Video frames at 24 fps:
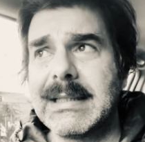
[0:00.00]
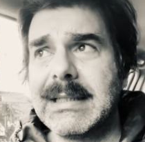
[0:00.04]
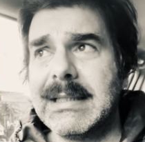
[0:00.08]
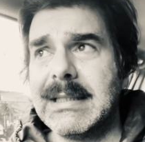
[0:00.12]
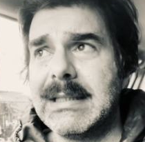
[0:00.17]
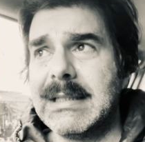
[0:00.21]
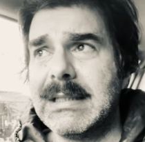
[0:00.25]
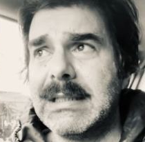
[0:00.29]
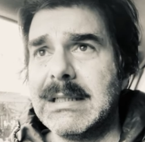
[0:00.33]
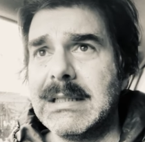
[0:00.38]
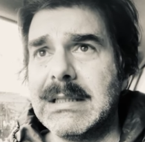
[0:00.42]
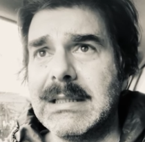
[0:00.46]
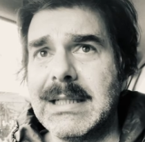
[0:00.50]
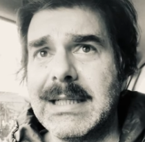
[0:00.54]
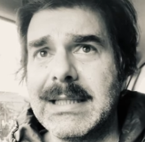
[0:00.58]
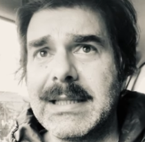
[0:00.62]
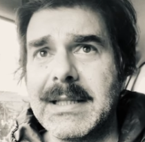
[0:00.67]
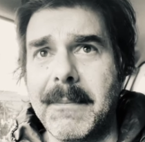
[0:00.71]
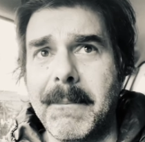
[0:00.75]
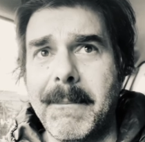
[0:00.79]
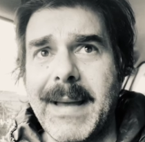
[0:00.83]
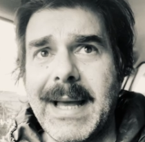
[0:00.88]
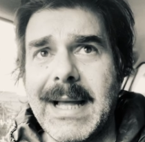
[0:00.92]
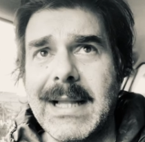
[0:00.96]
at
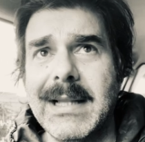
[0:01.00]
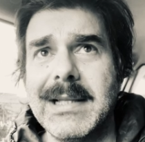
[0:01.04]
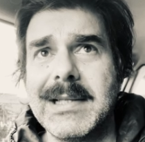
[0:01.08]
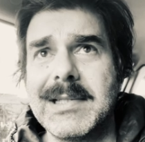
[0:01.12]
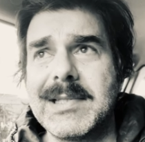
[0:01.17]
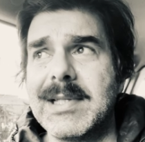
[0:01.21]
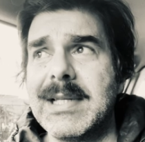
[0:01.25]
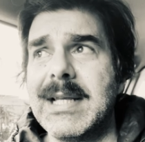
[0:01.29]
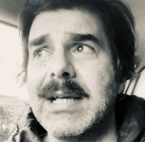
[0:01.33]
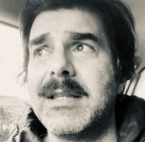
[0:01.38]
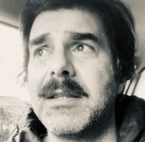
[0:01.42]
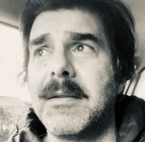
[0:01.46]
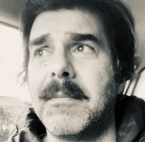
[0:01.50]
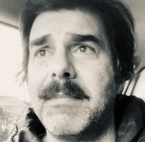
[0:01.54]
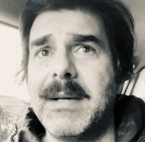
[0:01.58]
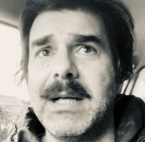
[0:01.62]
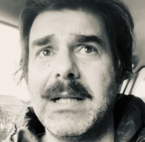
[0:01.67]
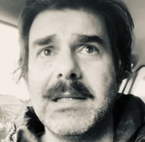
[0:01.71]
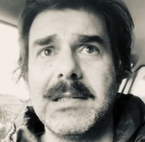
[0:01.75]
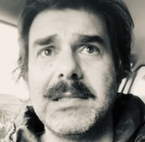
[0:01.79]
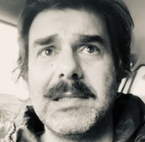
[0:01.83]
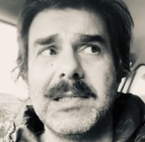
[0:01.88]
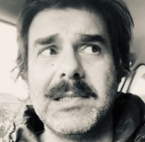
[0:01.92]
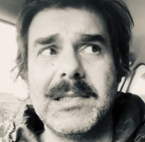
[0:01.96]
the Palace. Now the
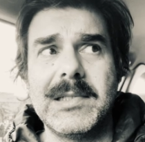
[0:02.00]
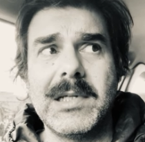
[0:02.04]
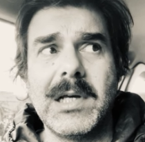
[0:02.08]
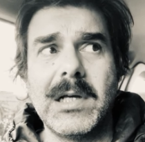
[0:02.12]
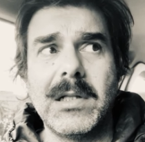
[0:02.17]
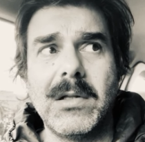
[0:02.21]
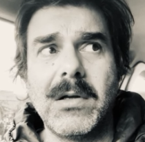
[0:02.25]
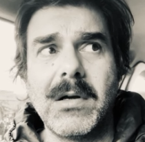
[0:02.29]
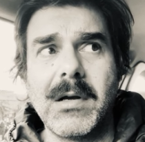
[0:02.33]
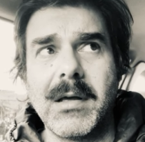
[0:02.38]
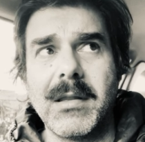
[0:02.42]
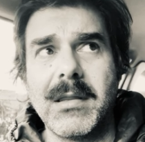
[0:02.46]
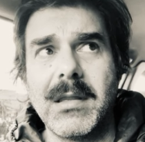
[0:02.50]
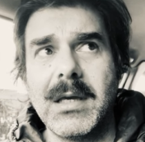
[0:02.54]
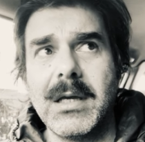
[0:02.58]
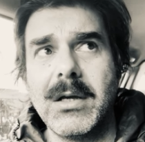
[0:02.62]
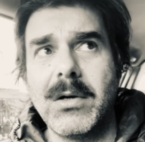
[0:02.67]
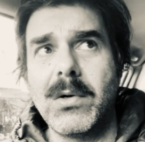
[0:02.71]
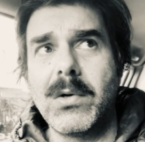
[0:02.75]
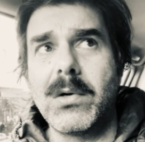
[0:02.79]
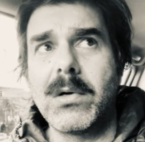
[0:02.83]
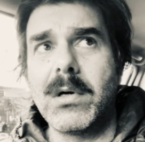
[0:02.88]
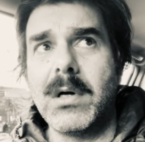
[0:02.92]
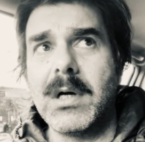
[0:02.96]
Palace is no longer there.
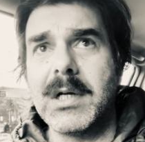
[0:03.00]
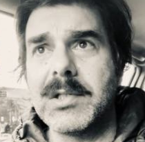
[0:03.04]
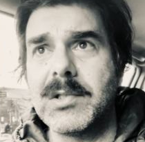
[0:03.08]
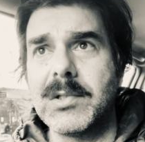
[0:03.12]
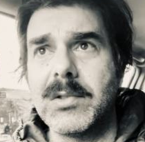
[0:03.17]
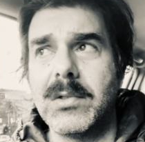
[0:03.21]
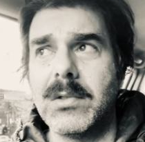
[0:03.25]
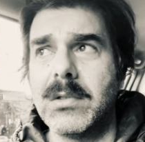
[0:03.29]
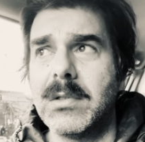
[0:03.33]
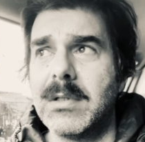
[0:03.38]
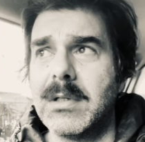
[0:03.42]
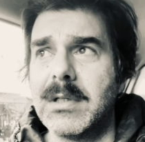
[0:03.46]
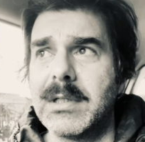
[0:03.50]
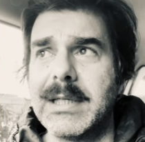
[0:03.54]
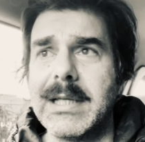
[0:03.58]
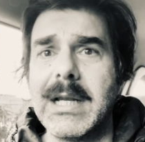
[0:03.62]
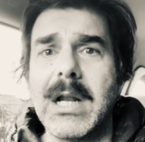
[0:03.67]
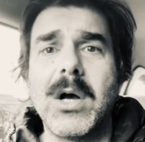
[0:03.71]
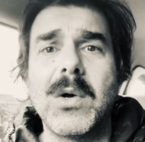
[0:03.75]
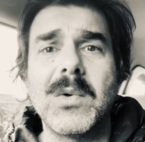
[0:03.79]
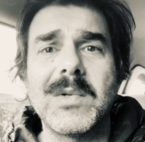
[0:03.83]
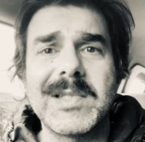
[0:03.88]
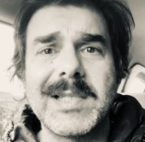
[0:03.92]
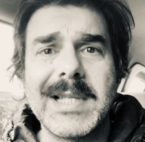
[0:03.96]
Or I saw, you
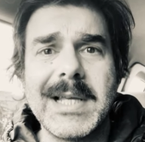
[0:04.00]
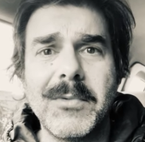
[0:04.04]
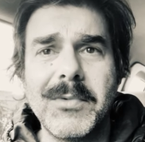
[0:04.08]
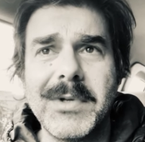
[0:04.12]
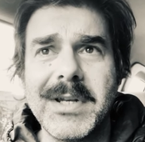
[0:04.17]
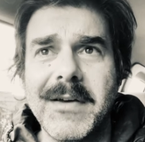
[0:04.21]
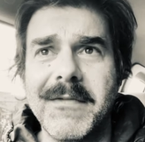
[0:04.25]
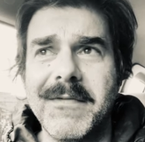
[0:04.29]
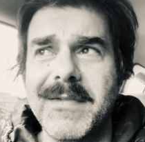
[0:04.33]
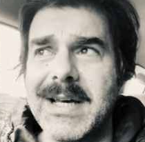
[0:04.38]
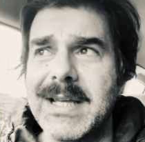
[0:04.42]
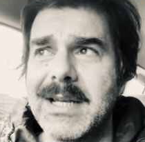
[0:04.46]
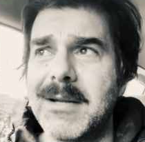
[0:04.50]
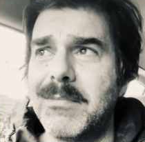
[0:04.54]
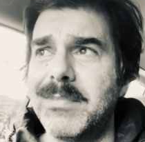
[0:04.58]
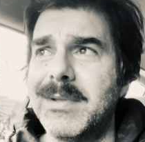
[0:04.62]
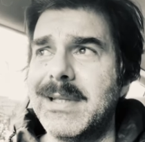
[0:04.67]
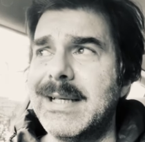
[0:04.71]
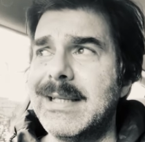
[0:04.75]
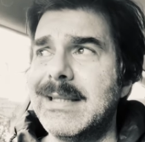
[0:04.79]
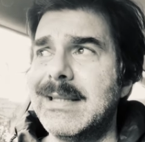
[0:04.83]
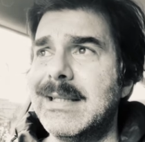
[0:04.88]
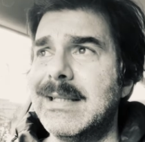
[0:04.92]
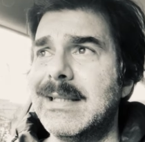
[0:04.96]
know, I was there when Nirvana
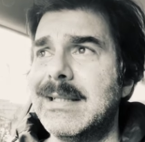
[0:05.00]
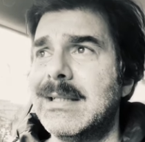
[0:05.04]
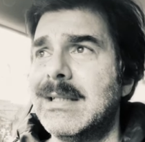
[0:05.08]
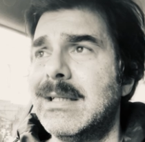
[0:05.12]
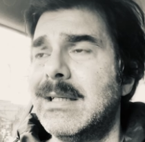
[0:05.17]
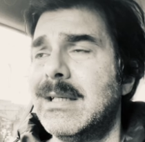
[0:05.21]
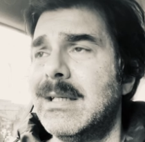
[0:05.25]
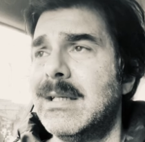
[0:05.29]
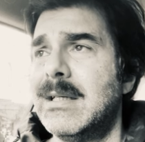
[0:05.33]
played the